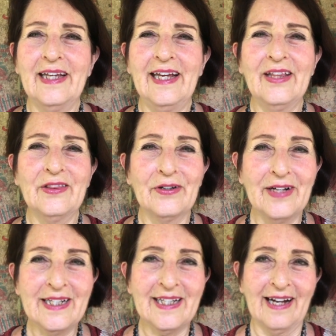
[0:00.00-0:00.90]
In
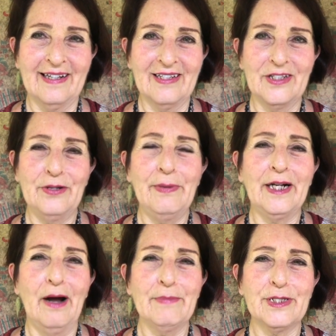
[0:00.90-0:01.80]
30 seconds, you
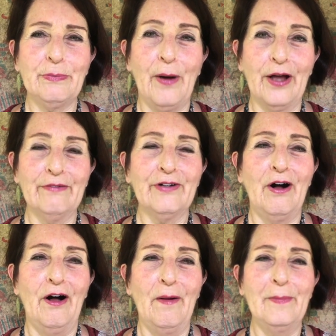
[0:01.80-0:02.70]
become a spot of
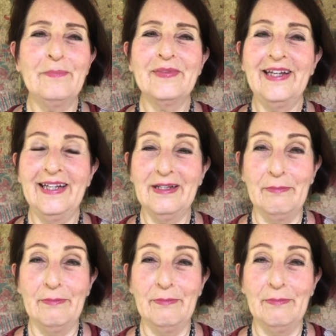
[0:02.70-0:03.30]
calm in the